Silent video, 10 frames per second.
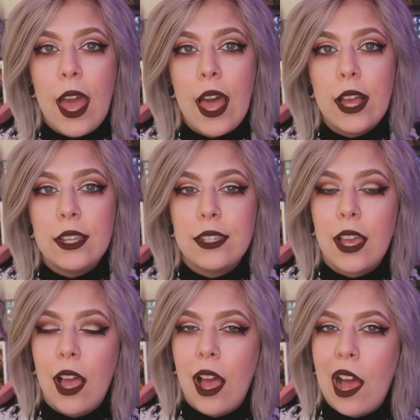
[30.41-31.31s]

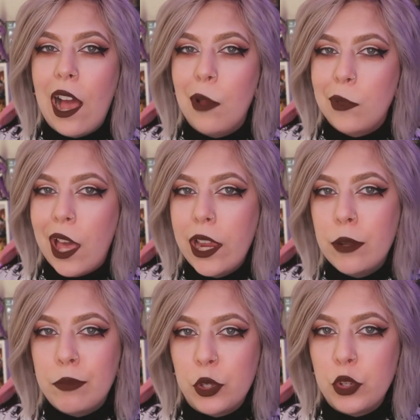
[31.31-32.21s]
And I'm
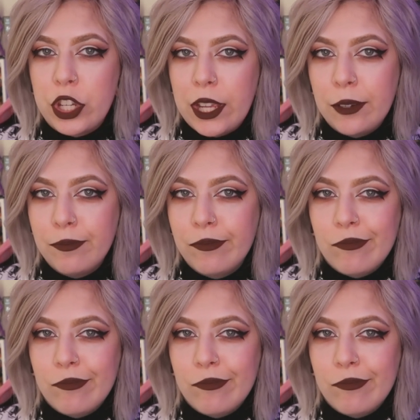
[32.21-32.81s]
kind of bougie,